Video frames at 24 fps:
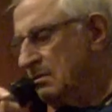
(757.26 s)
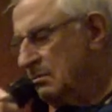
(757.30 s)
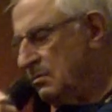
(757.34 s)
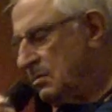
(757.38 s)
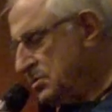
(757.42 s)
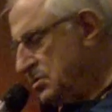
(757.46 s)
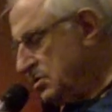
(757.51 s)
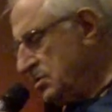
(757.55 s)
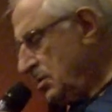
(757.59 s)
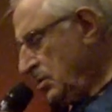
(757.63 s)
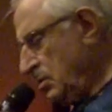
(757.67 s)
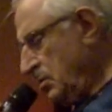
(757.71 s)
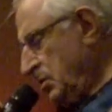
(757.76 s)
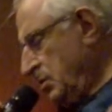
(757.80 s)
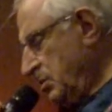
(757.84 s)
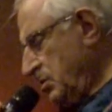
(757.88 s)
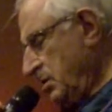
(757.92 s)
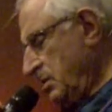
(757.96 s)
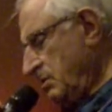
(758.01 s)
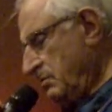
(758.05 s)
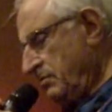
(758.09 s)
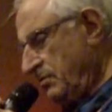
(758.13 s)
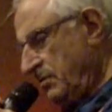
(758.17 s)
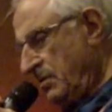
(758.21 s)
would show you
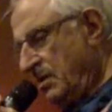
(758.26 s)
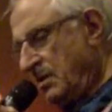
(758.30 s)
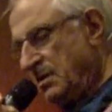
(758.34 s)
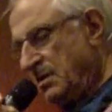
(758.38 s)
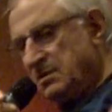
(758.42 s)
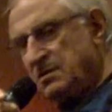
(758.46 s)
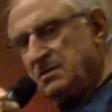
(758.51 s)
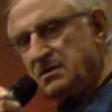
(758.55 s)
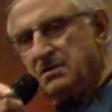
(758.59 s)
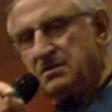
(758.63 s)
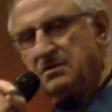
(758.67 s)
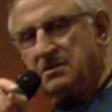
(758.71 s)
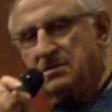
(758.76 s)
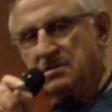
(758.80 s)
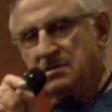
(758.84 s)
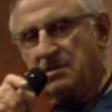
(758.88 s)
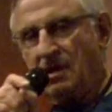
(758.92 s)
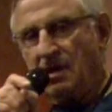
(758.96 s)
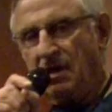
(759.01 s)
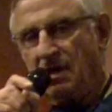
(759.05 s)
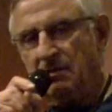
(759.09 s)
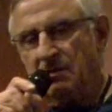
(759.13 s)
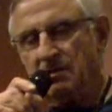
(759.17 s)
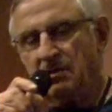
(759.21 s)
your font at the
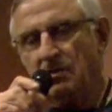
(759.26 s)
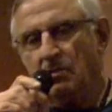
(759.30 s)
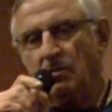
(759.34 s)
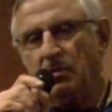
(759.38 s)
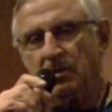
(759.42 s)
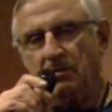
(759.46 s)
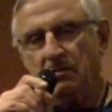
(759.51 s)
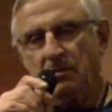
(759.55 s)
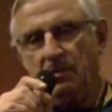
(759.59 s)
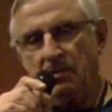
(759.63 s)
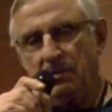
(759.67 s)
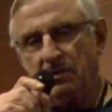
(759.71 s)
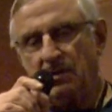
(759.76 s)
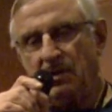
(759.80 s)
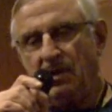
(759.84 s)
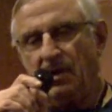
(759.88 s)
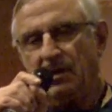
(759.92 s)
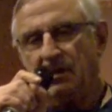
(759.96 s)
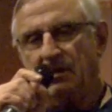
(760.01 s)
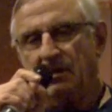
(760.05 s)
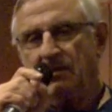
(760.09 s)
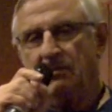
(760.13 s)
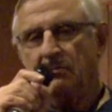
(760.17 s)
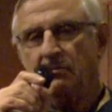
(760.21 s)
side, you know, what it looked
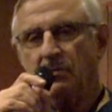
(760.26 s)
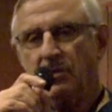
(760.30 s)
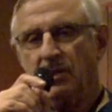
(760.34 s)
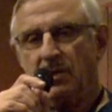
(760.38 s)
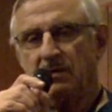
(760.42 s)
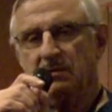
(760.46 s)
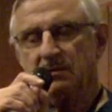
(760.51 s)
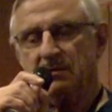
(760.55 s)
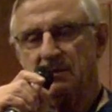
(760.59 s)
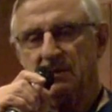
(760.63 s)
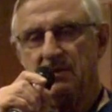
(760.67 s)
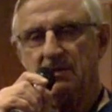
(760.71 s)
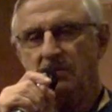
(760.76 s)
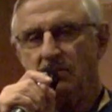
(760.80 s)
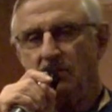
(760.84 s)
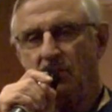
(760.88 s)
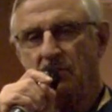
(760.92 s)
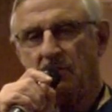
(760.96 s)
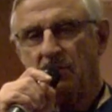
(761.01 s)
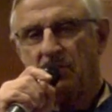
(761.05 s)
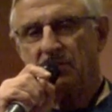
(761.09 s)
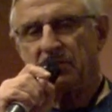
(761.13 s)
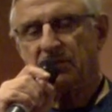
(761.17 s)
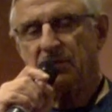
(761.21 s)
like in real in
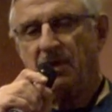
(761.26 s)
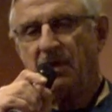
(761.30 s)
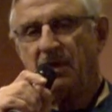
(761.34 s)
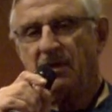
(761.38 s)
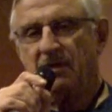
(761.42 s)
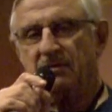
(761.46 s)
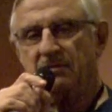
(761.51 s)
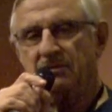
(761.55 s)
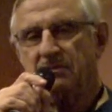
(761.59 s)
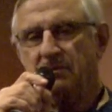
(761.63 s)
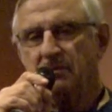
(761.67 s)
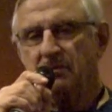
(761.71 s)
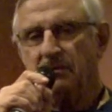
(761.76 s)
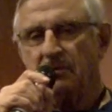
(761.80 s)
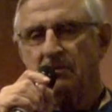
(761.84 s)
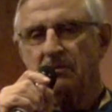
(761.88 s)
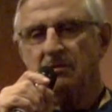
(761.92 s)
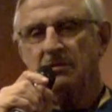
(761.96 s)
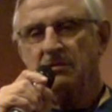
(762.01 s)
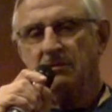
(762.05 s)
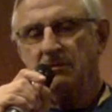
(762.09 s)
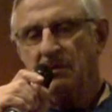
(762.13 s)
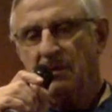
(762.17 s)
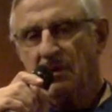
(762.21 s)
normal size, so you
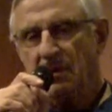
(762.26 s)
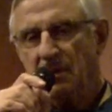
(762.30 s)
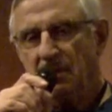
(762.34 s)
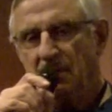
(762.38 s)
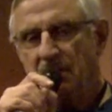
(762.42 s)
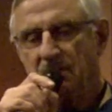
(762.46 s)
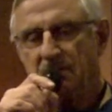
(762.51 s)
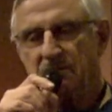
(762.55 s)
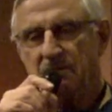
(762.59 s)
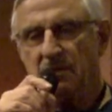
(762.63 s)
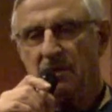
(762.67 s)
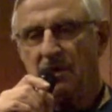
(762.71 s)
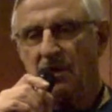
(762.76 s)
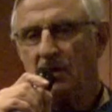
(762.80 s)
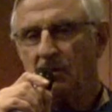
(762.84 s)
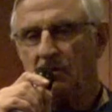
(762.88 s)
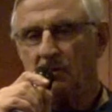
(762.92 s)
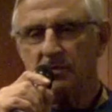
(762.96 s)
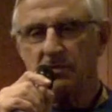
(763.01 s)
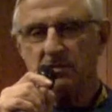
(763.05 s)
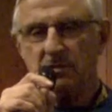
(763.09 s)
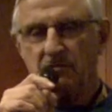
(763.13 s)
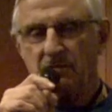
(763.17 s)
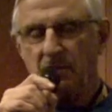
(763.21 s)
can see how it
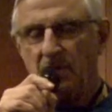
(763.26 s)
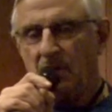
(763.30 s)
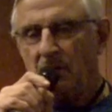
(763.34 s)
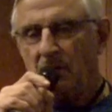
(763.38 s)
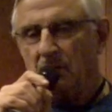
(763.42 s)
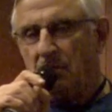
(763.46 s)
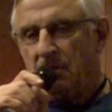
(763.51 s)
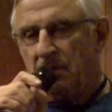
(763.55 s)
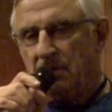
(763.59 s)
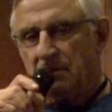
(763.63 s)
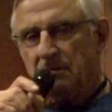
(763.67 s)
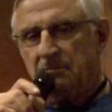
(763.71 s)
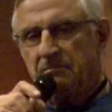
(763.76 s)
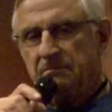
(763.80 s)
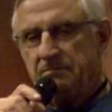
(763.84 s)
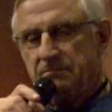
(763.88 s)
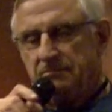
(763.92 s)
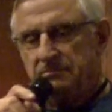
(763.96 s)
was developing